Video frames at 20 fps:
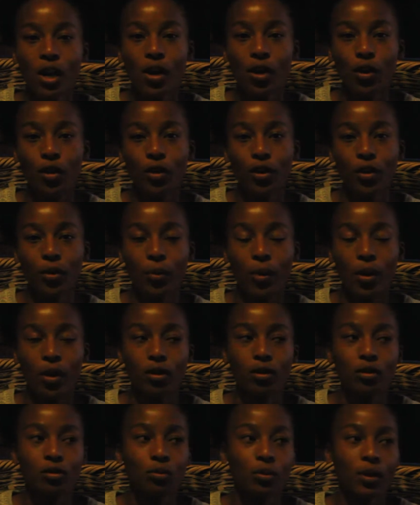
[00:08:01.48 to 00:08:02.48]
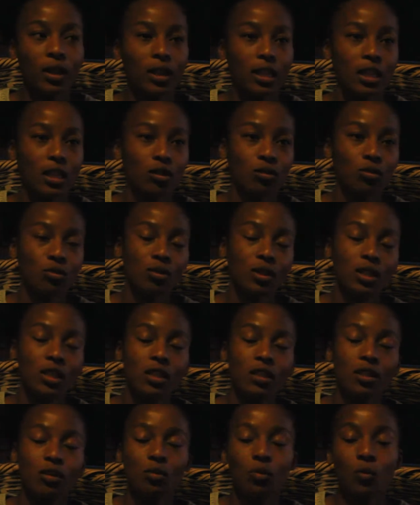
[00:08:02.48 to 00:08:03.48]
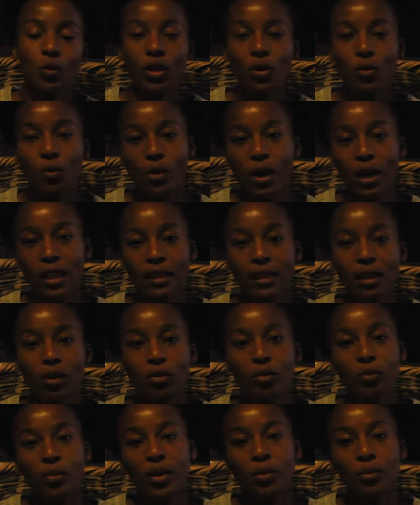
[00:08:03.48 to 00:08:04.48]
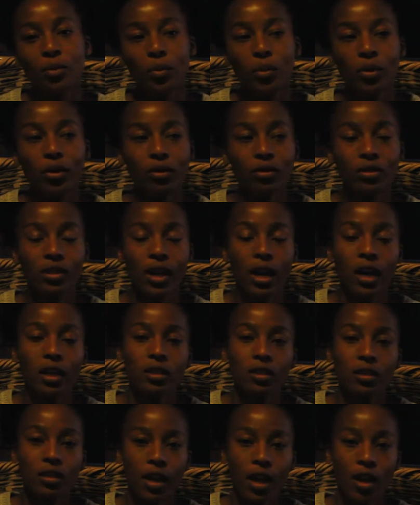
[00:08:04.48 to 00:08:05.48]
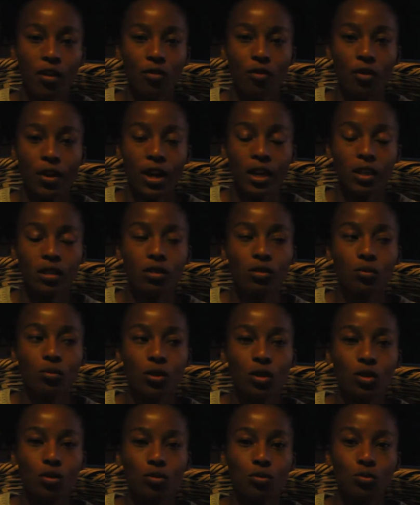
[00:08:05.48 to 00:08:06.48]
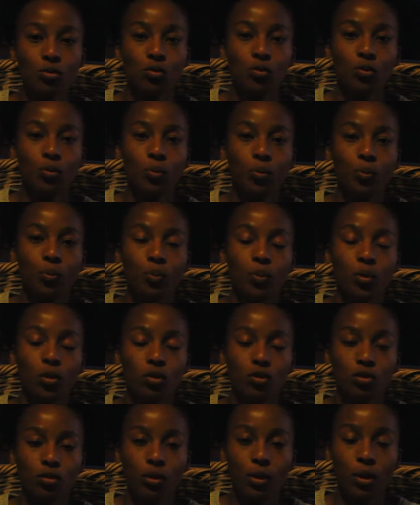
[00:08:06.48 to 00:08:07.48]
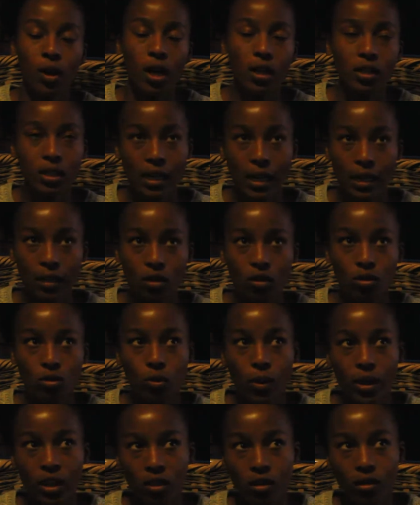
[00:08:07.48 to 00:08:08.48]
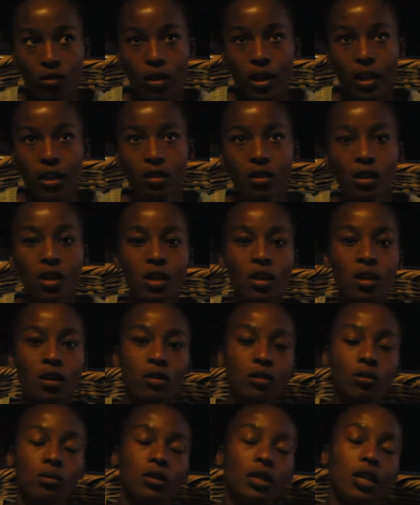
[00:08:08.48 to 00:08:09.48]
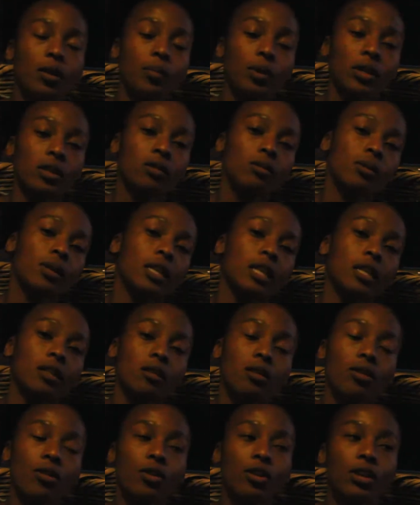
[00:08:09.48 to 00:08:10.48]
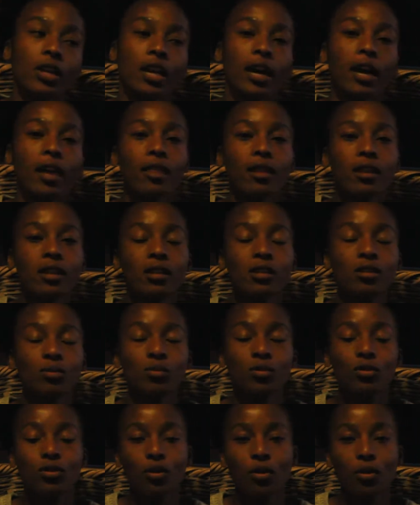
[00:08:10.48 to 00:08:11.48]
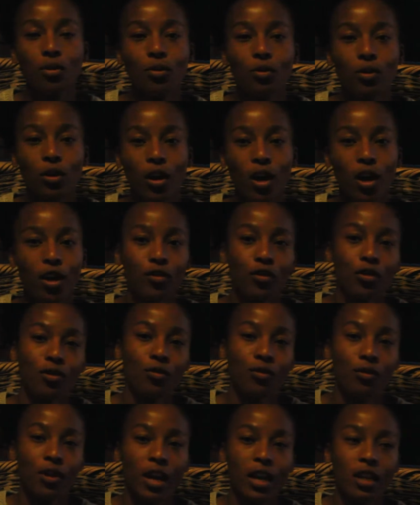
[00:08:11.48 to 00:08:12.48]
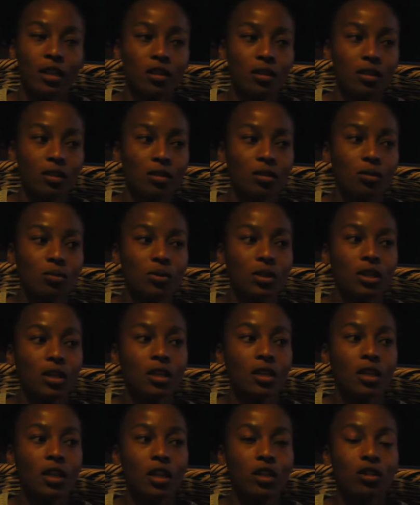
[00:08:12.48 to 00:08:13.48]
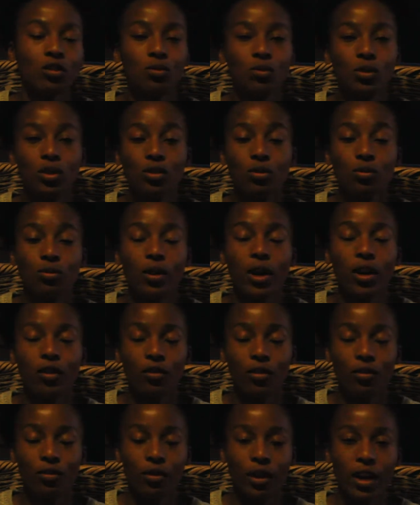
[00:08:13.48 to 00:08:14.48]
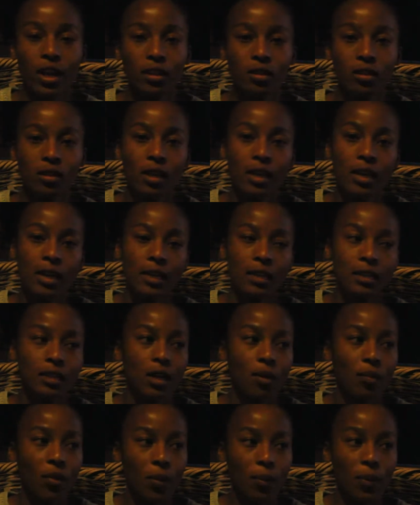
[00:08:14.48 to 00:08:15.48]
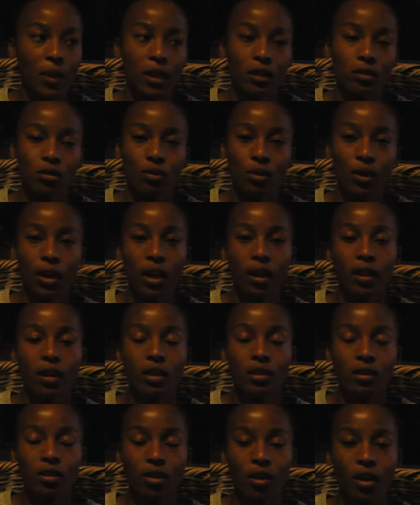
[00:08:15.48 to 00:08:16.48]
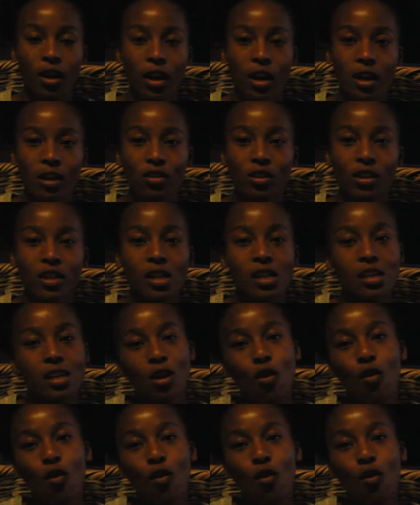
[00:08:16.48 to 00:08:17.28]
heard about it. What they do is in week 1 they would maybe put aside 10 rand, week 2 put aside 20 rand, so 10 plus 20 is 30. Others would go 100 rand this week, next week 200 rands, sum up that together, it's 300, and